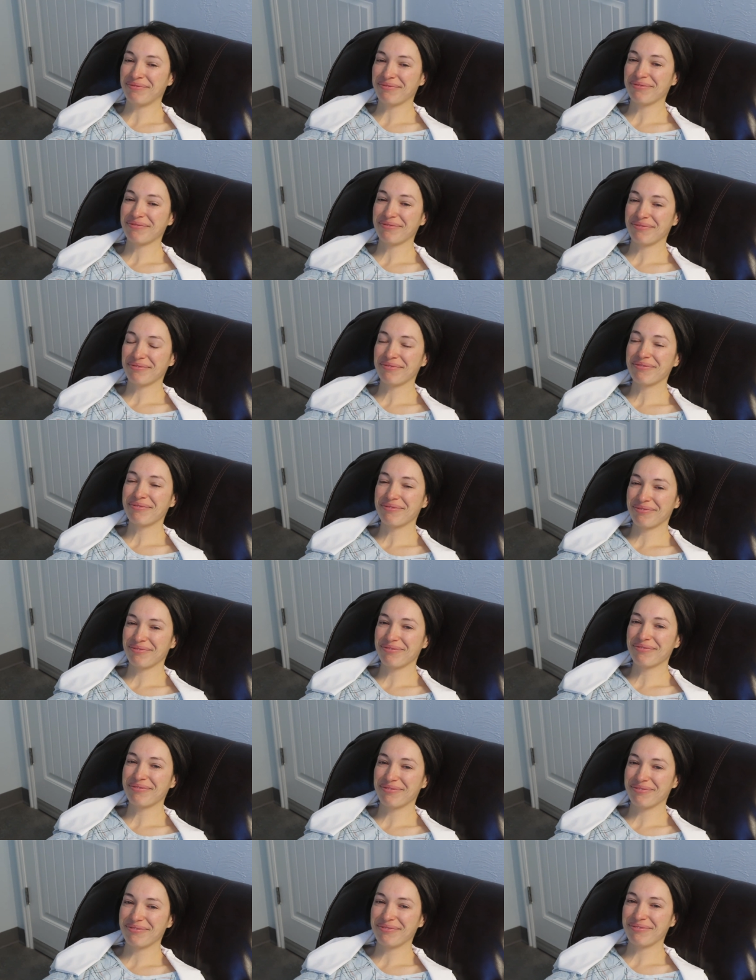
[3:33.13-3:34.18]
awesome job,
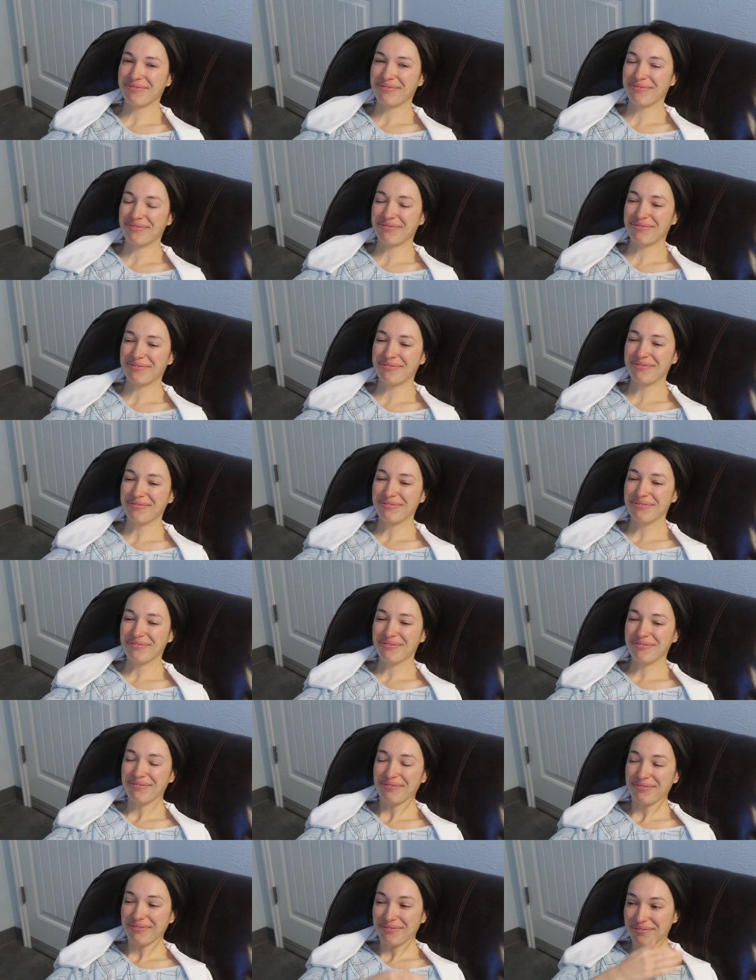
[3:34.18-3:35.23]
babe.
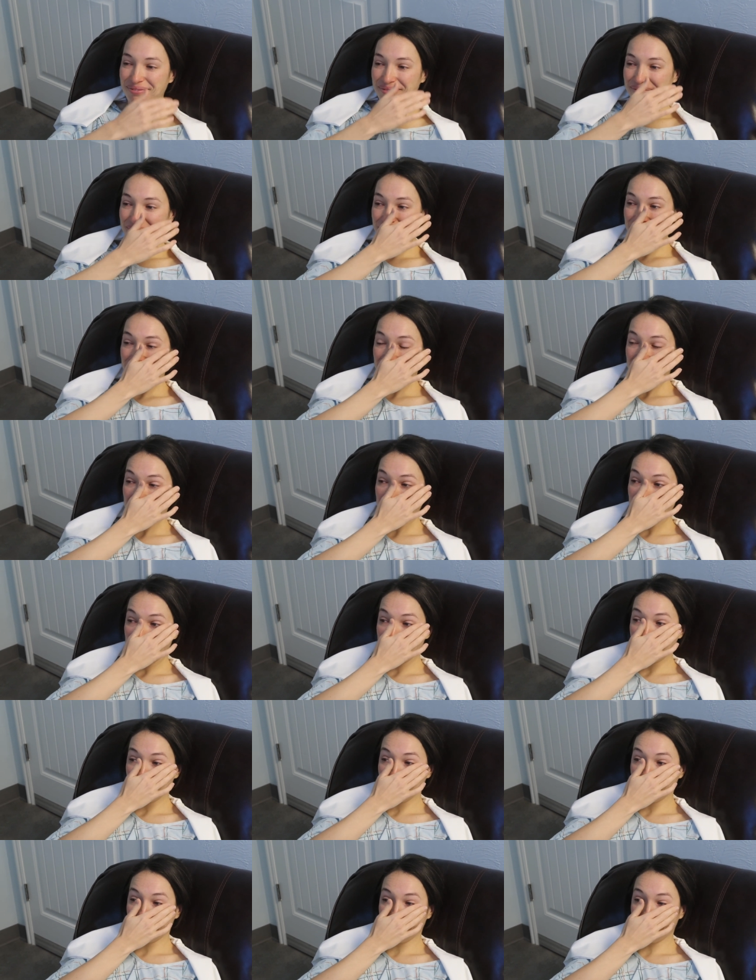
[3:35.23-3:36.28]
Love
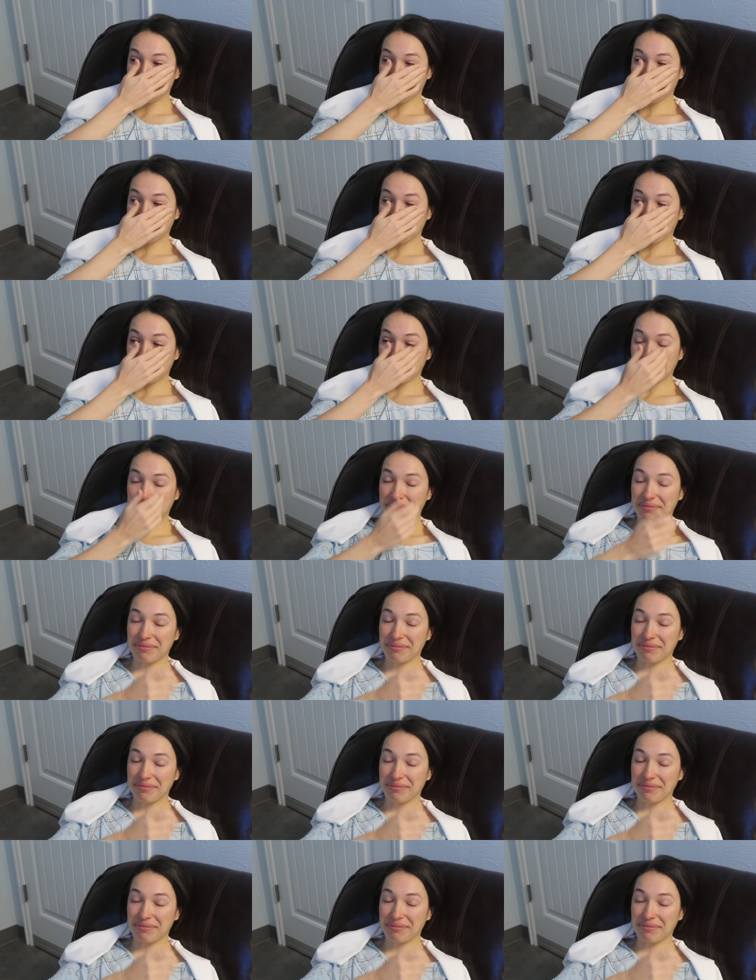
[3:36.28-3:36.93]
you. I'm